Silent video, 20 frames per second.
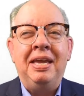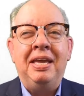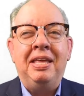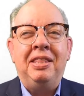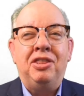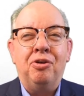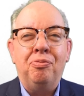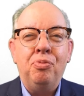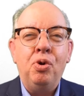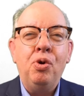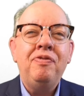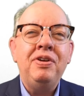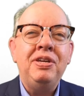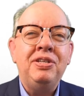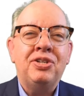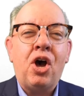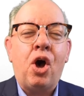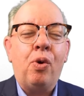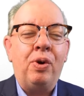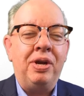
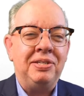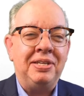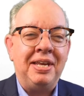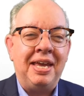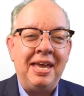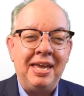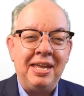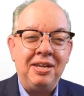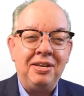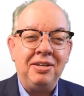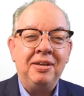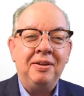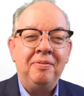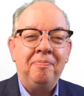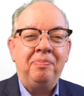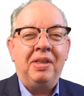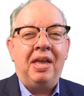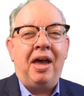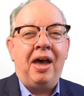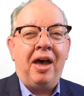movies always end
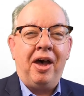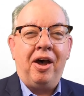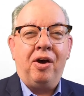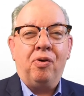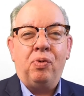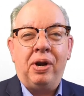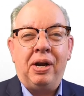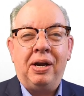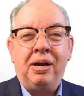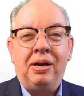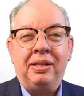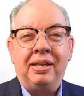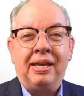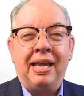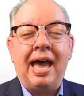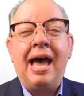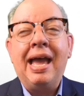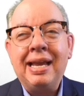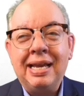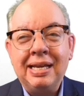where the
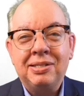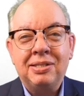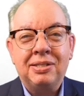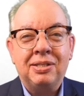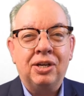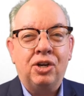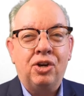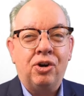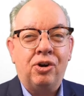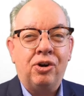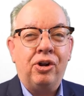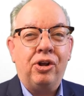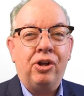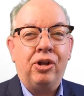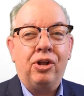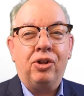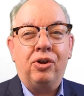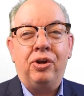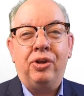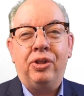guy gets the girl
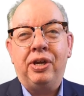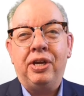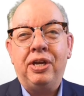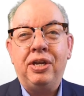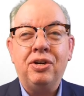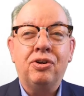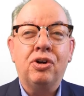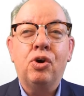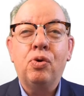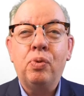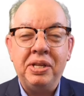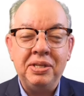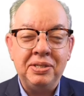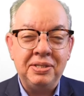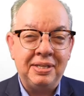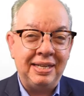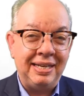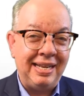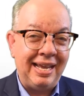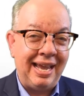or the hero wins
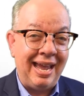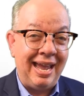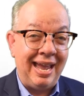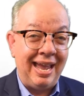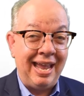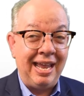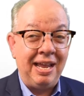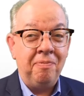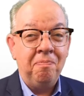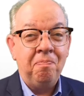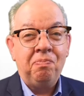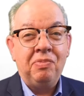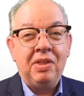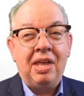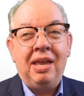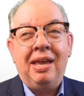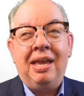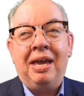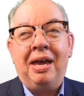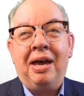the day.
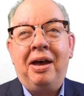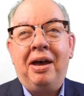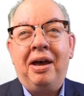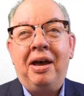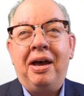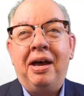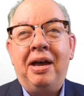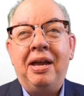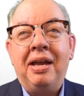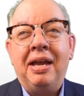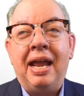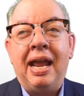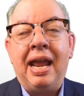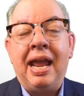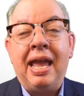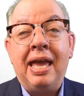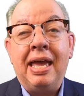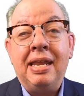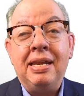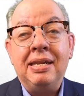
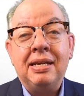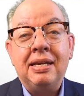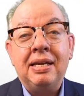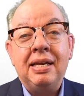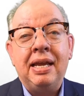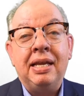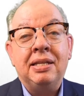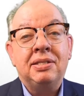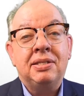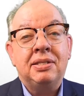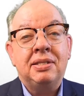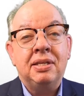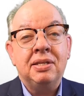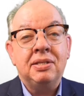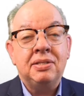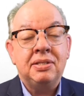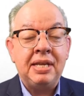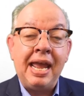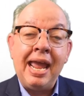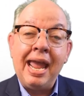And it's the
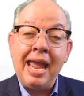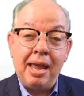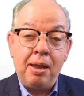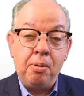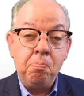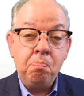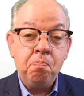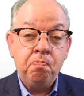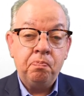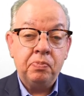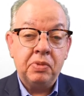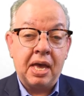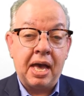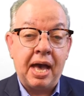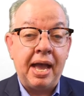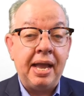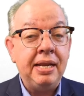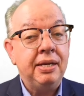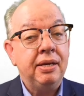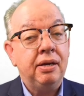same
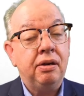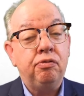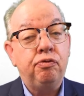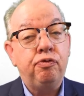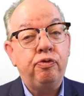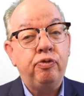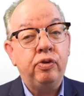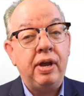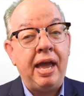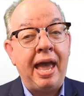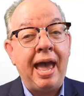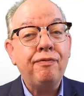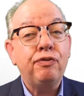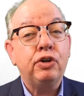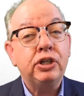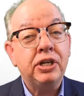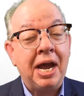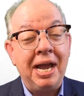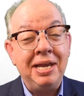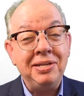kind of
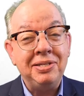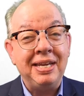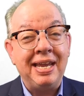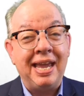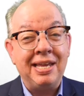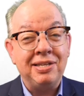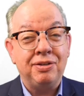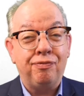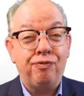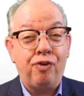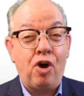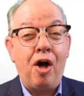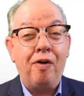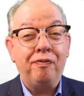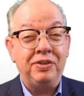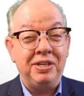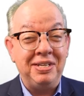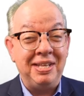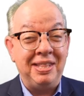advertising has evolved into